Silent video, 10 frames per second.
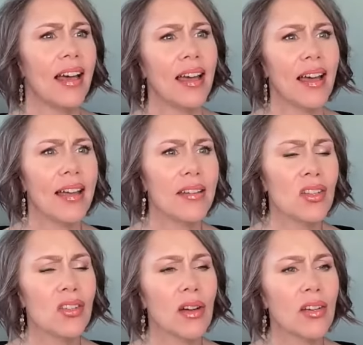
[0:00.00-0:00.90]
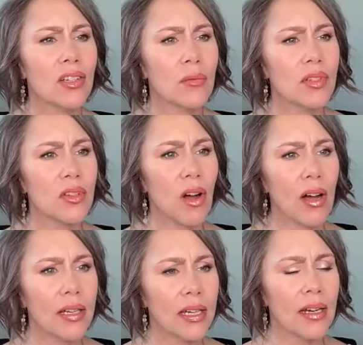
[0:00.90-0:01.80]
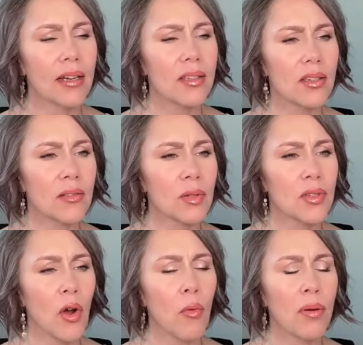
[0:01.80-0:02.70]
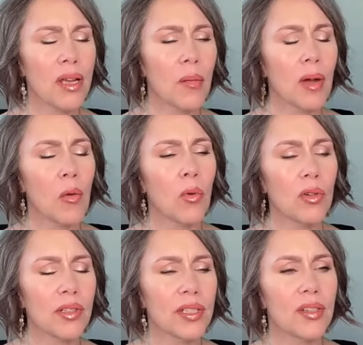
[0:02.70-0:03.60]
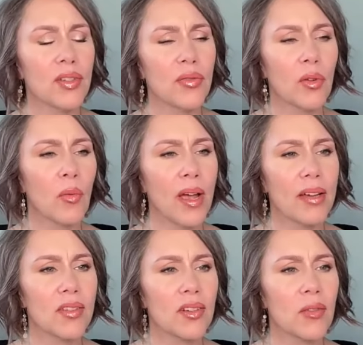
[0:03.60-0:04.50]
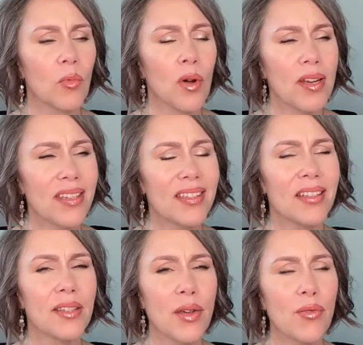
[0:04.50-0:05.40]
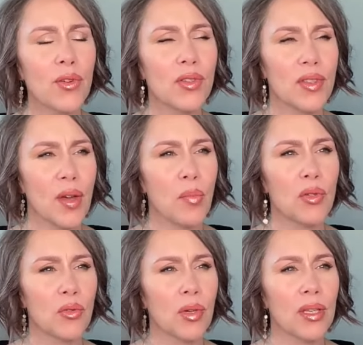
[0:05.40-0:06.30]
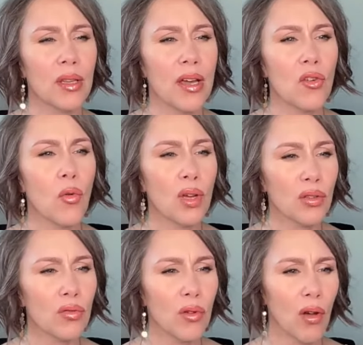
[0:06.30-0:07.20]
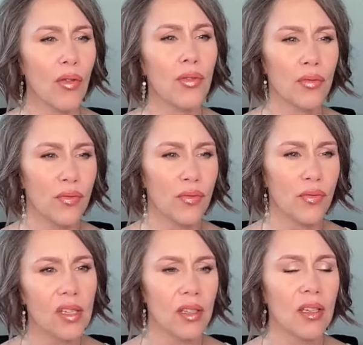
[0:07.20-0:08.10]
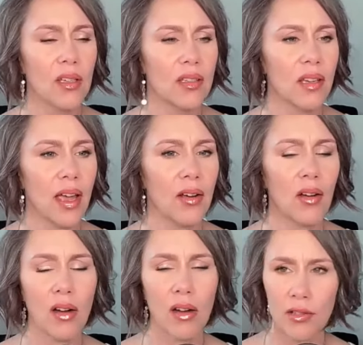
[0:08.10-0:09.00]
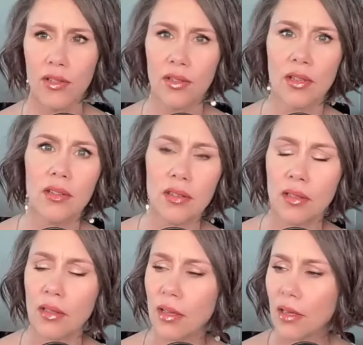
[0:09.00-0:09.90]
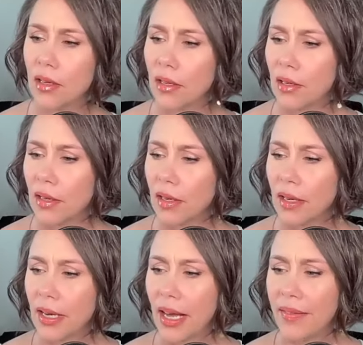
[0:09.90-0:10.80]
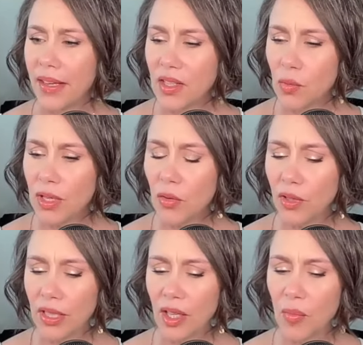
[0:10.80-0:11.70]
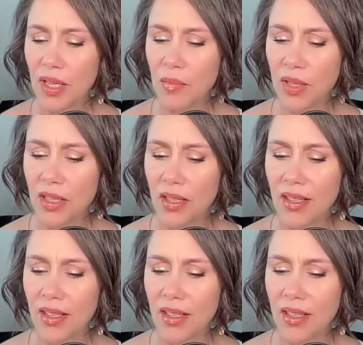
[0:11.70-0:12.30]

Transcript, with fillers: And so as she was talking and I, I was opening up my world in a different way, I started, what is the difference then between like going through all the feelings and consciousness? And that's when it really hit me.